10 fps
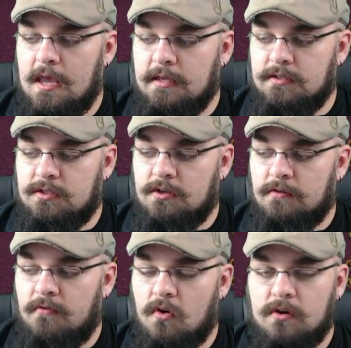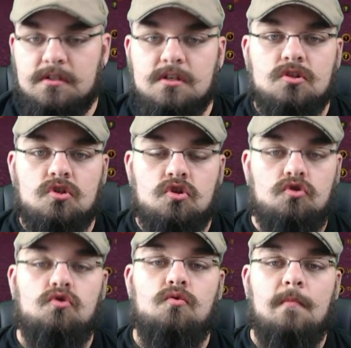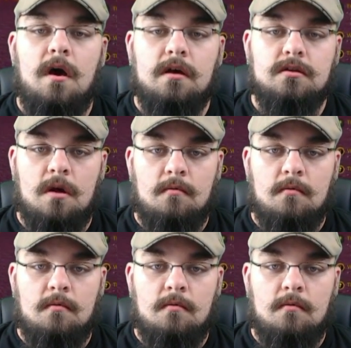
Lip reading: is they're focusing too much